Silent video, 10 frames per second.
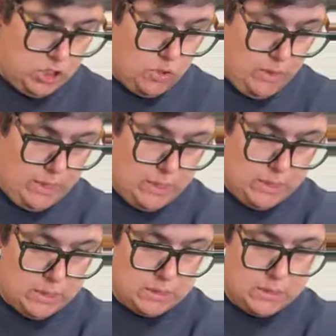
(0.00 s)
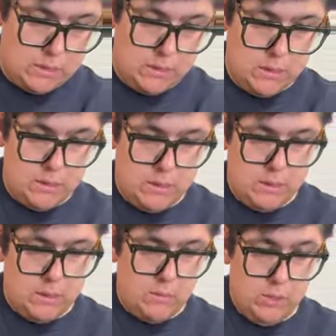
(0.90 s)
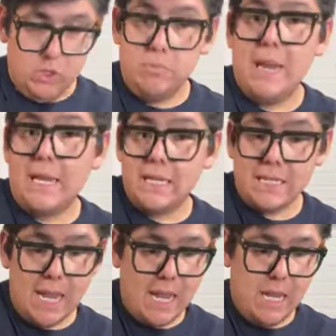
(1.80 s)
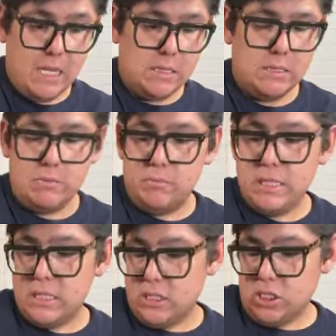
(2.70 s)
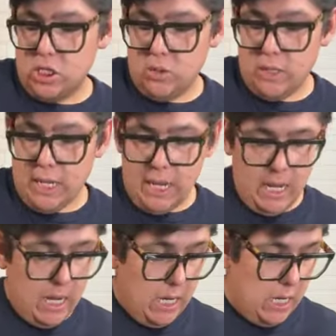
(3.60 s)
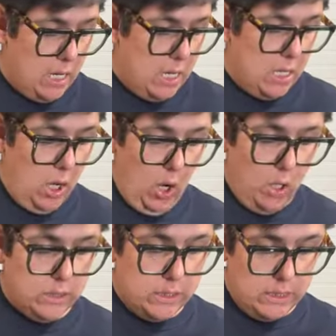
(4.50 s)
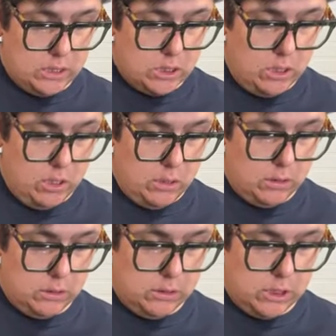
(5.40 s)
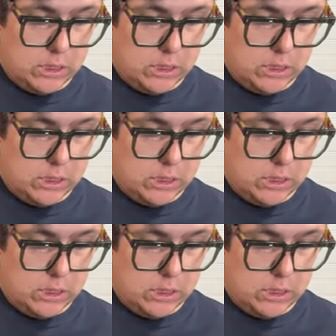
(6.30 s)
to join us. We do make and takes, some business Q&A, all the things, y'all.